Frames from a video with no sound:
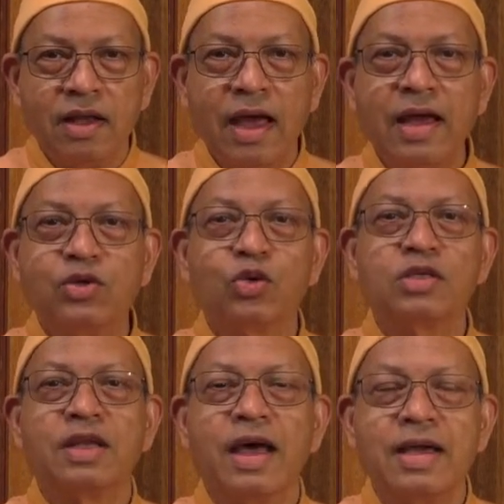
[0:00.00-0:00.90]
It
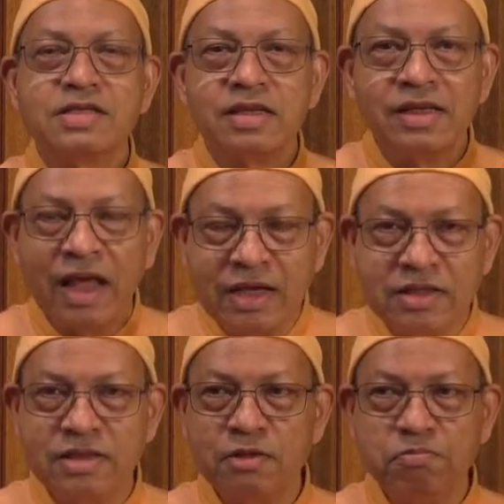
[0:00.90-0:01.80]
was as light
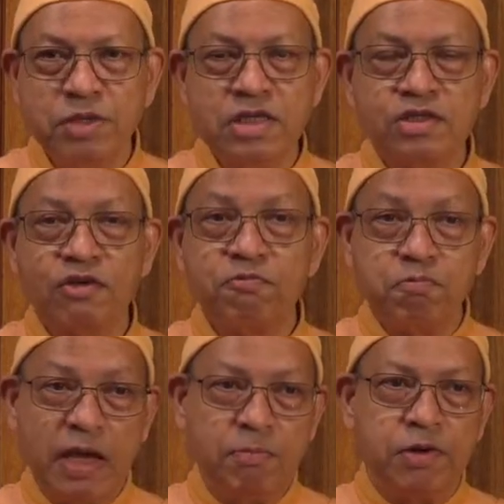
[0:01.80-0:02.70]
as a piece of
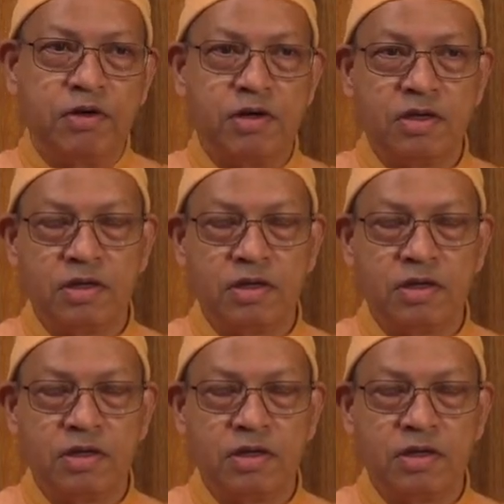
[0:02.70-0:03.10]
paper,